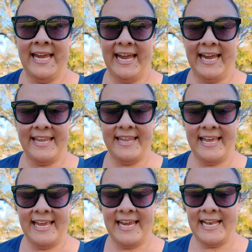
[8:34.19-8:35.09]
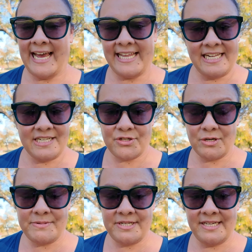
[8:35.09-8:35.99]
and then add the
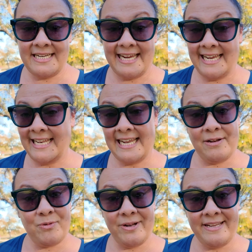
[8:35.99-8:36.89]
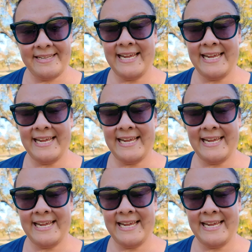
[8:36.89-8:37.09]
description, and we're done.